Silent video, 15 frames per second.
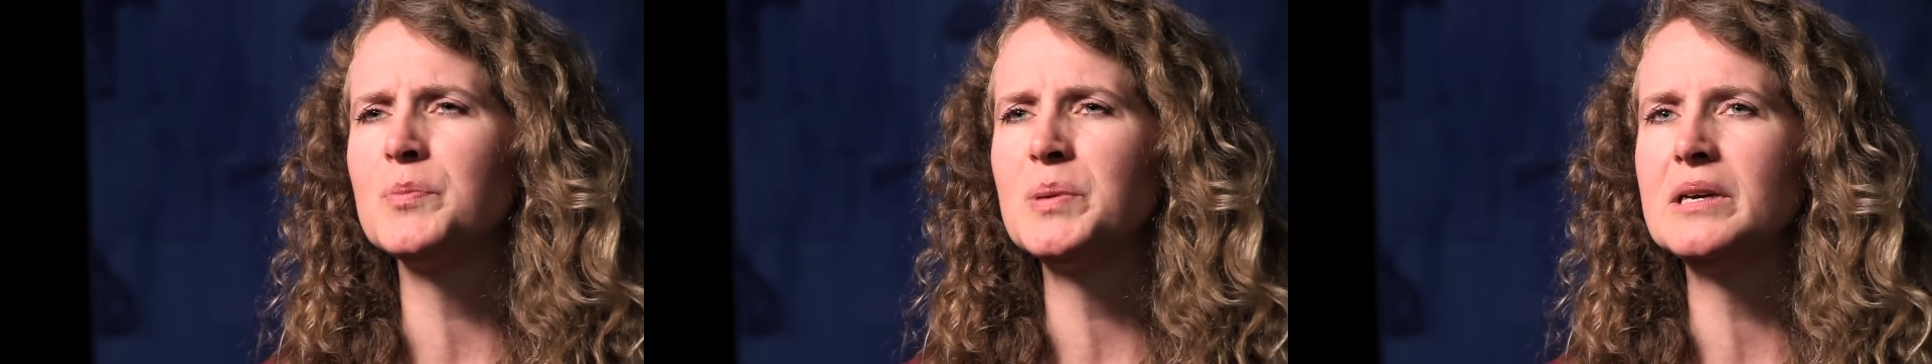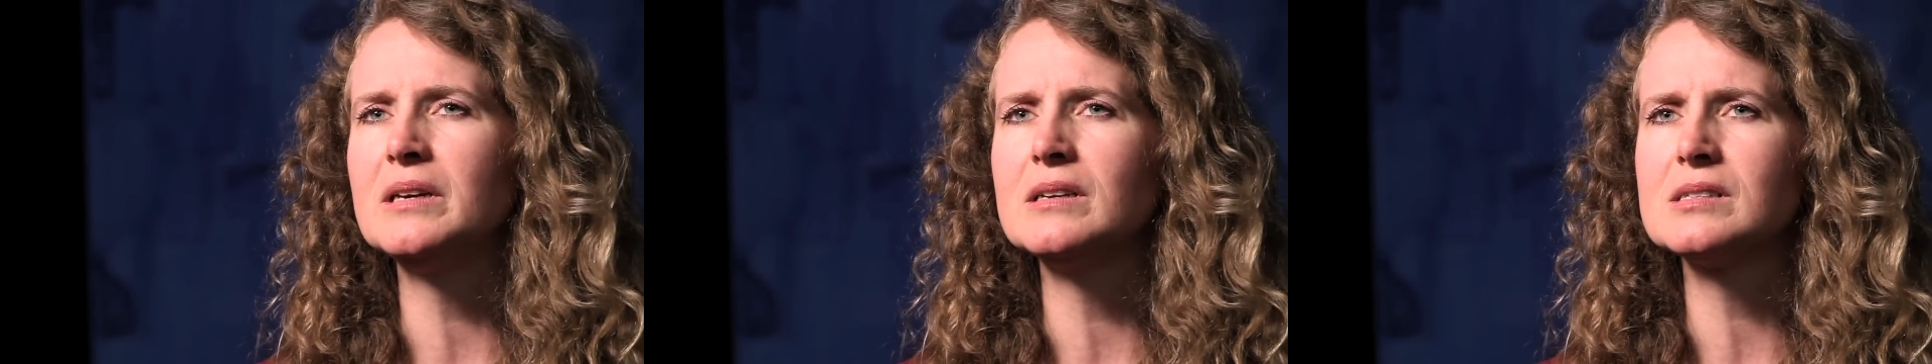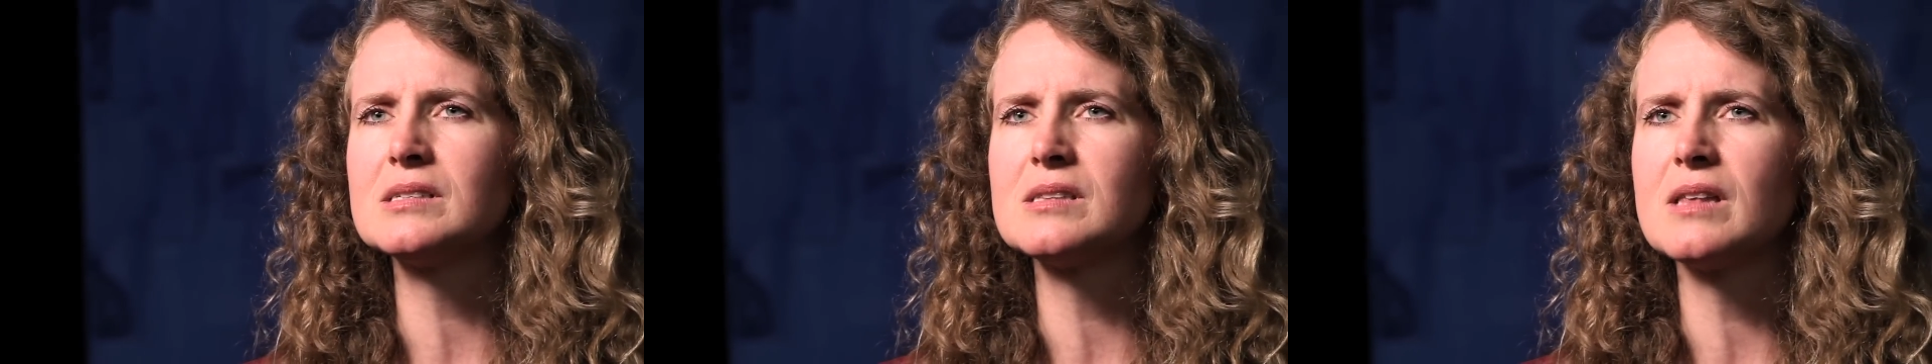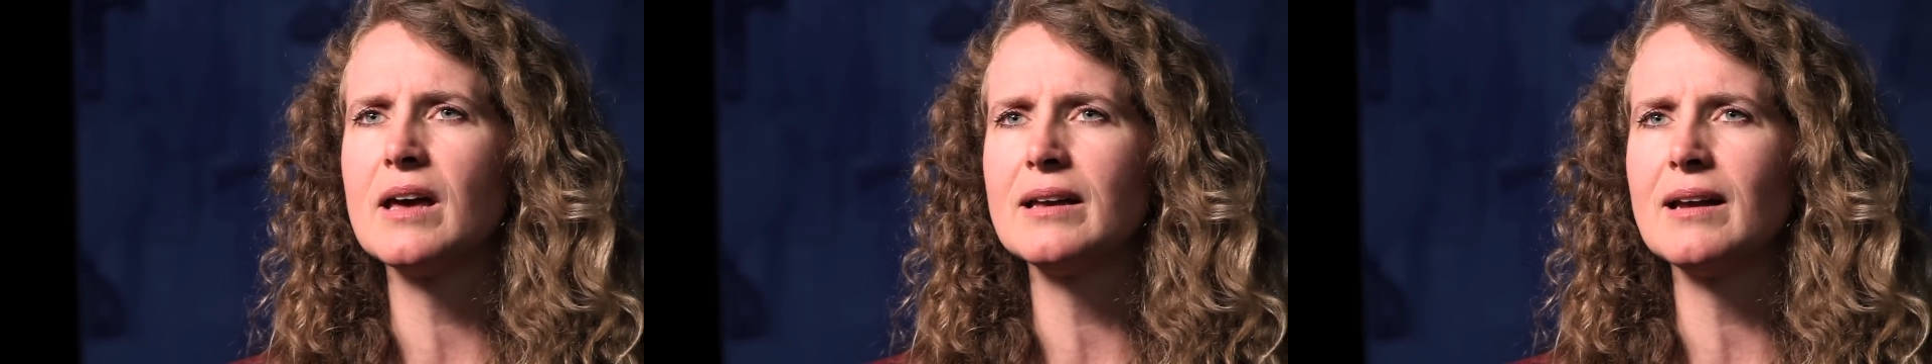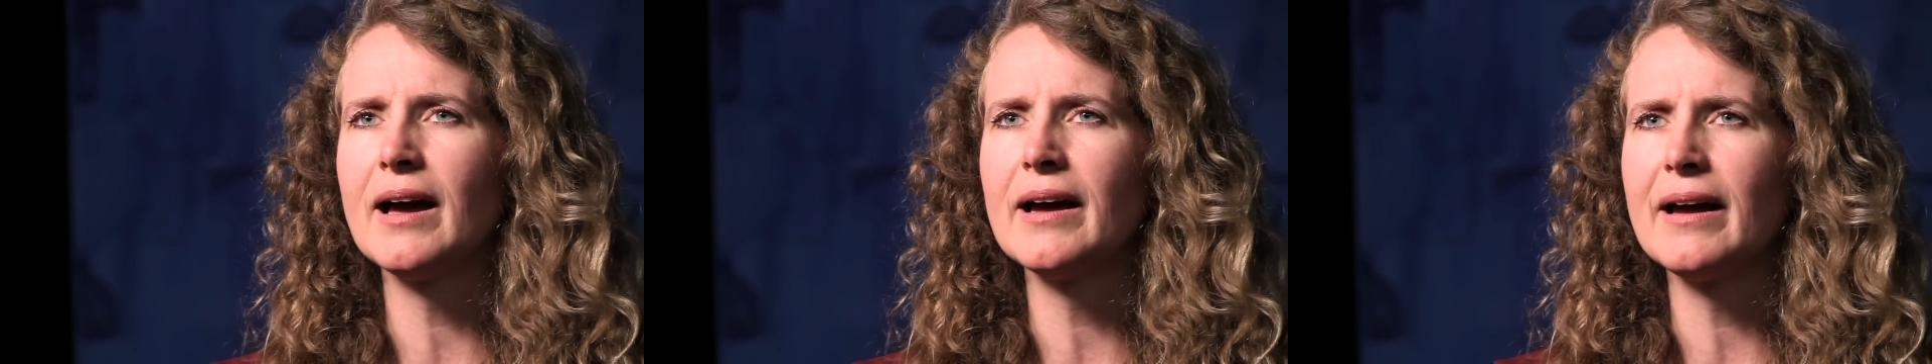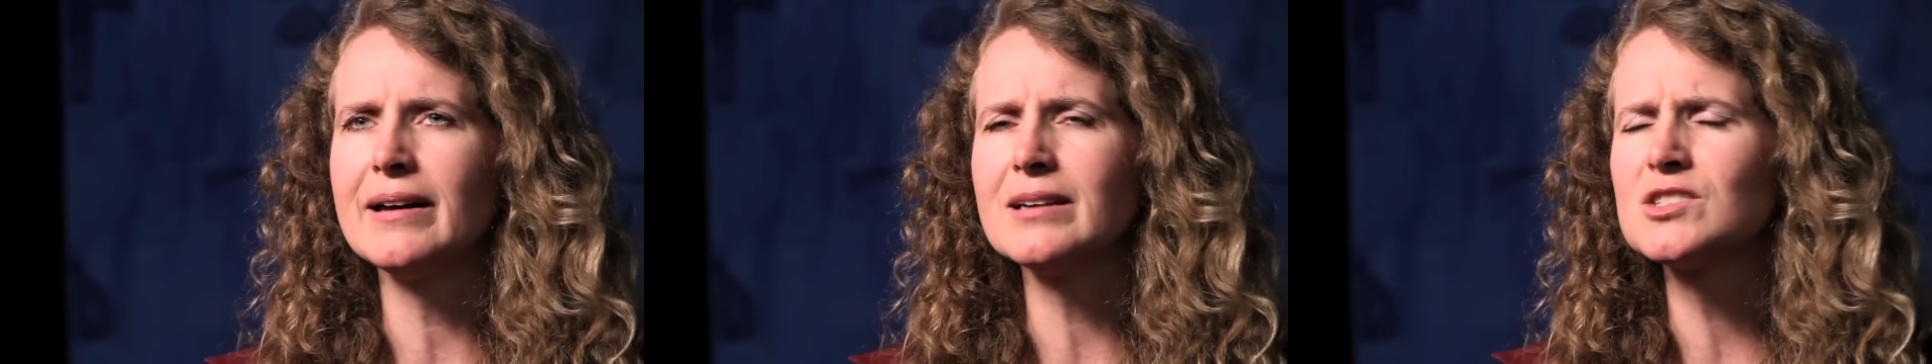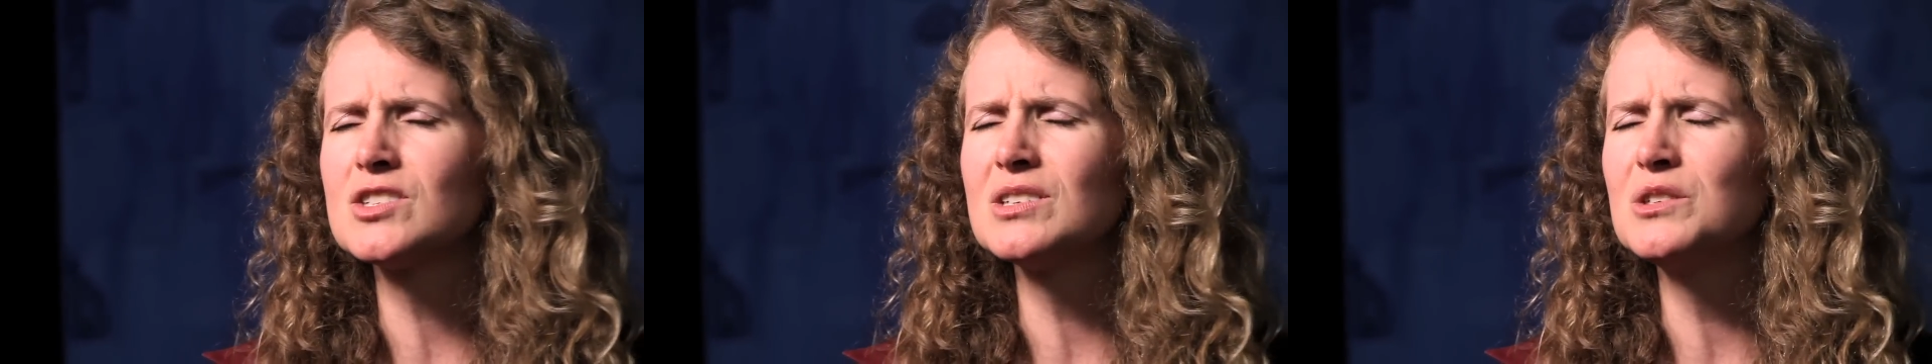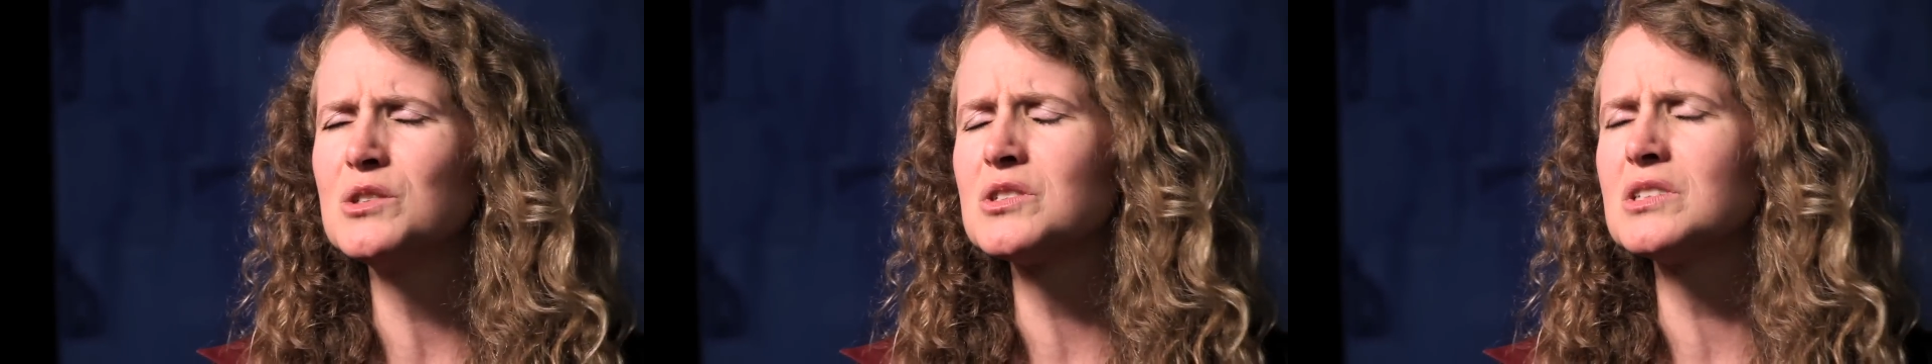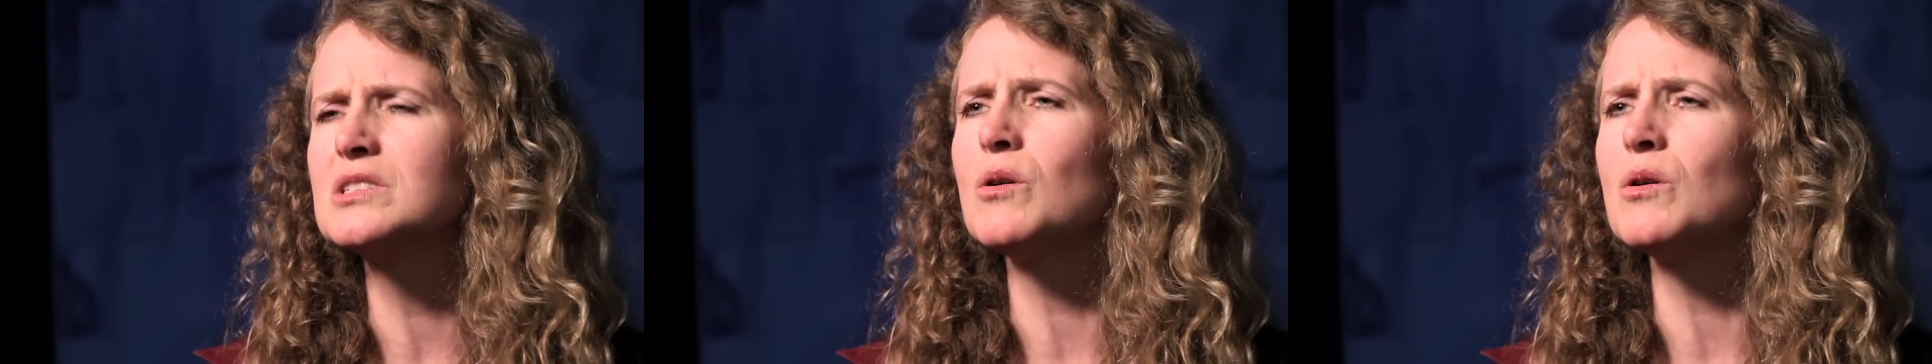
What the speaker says: piece that I actually usually